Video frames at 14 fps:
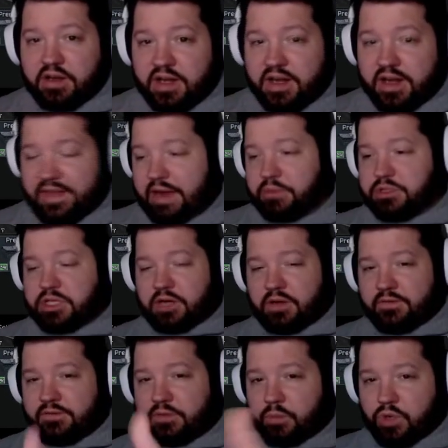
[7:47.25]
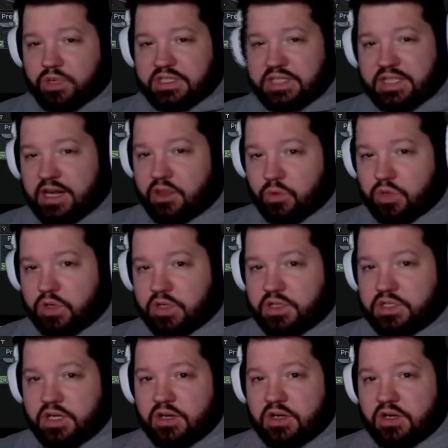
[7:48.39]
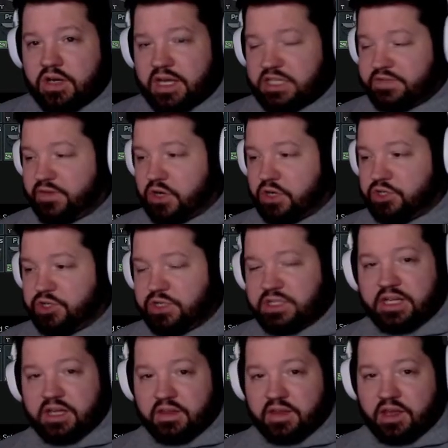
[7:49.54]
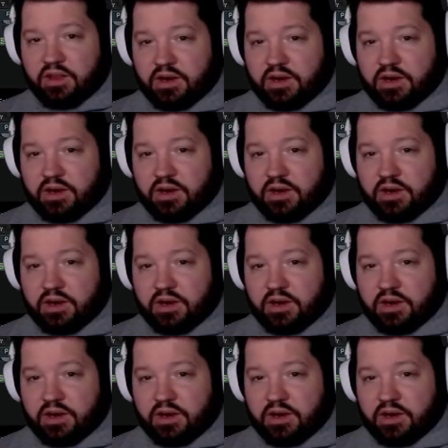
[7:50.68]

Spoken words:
and that was from one side of the woods as far as you can see on the other.